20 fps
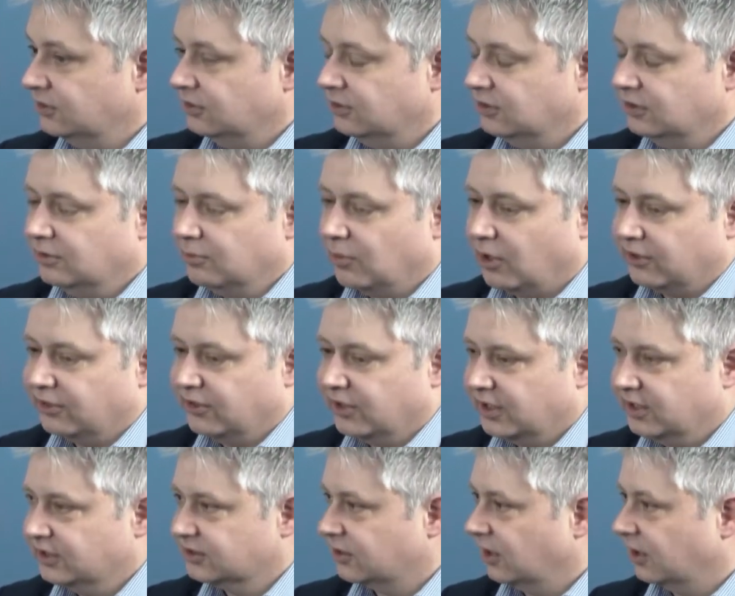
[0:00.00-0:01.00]
You might think
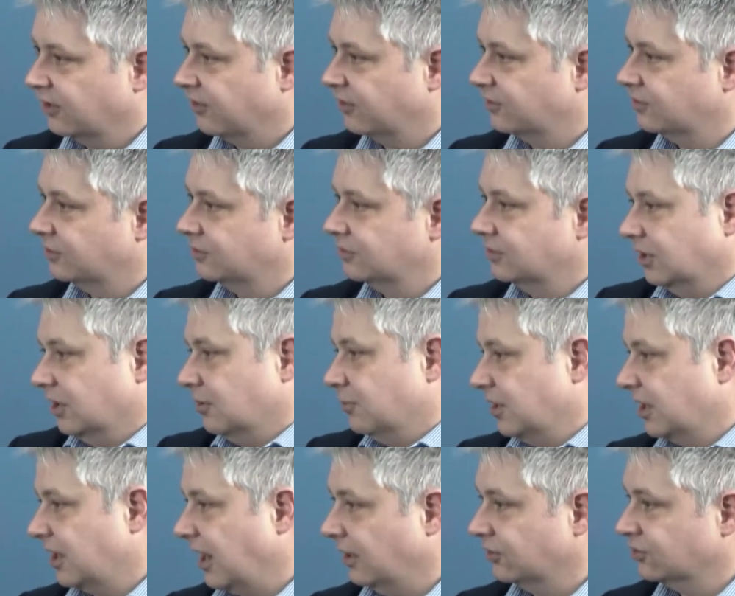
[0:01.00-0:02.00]
it's kind of, you know, a
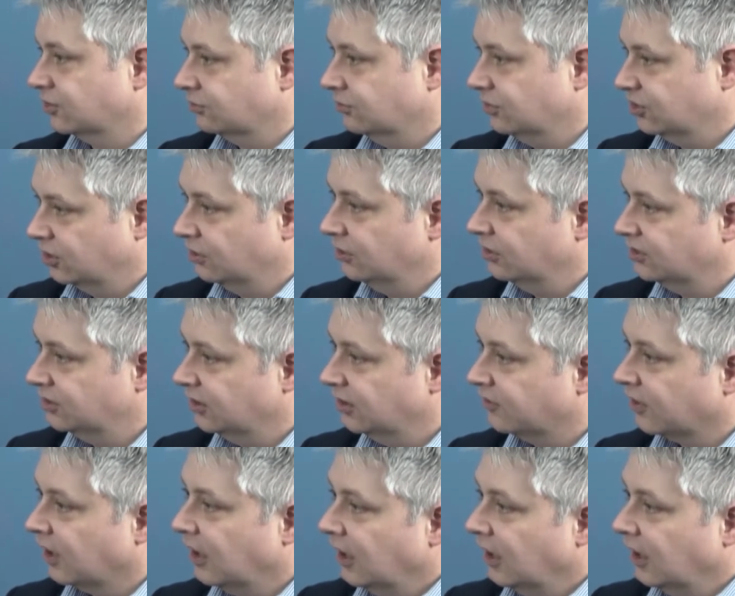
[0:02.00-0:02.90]
bit counterintuitive.